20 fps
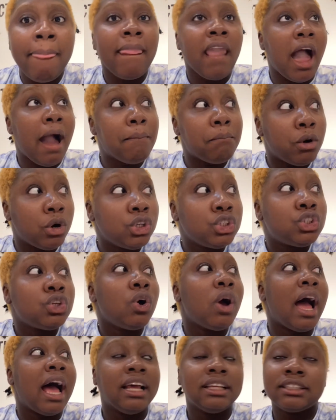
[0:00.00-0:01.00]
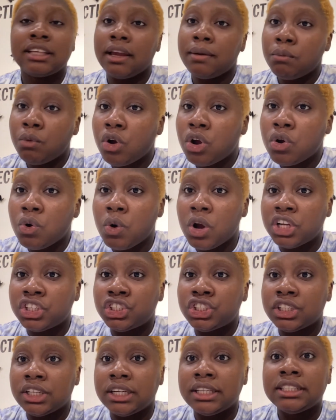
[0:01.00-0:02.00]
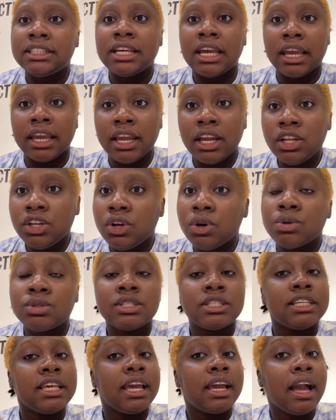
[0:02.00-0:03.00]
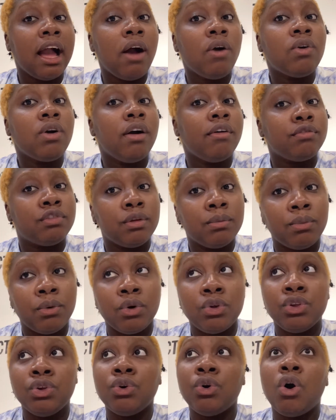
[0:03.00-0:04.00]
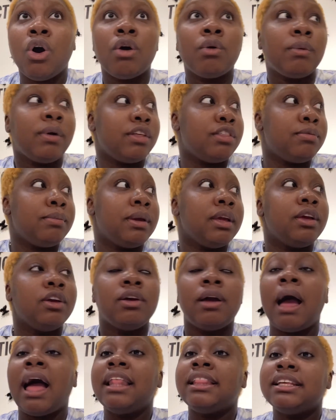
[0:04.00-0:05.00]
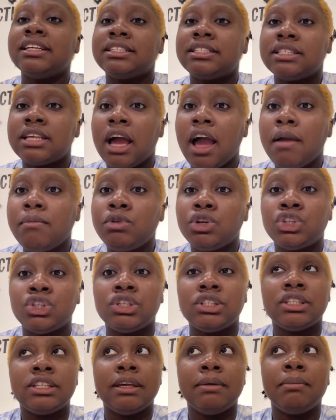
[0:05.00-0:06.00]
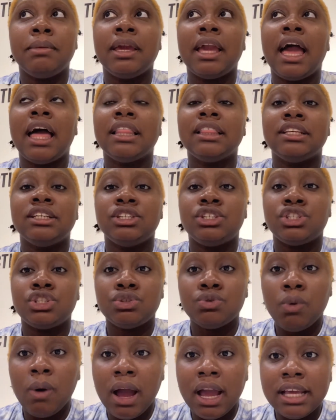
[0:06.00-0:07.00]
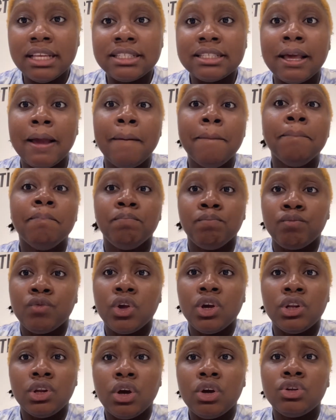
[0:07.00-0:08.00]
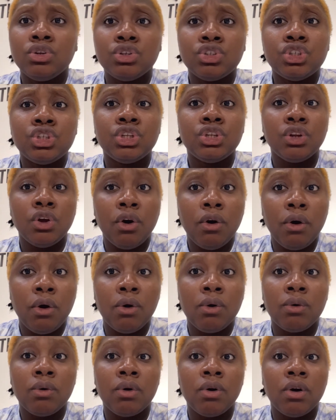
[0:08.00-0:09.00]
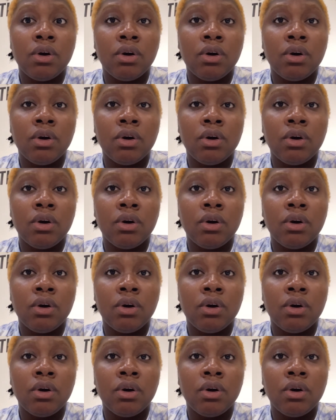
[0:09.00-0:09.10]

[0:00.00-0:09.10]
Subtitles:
I'm also asking more questions, taking notes, seeing how comfortable you are with me. At this time, you should see me at least twice. You should know,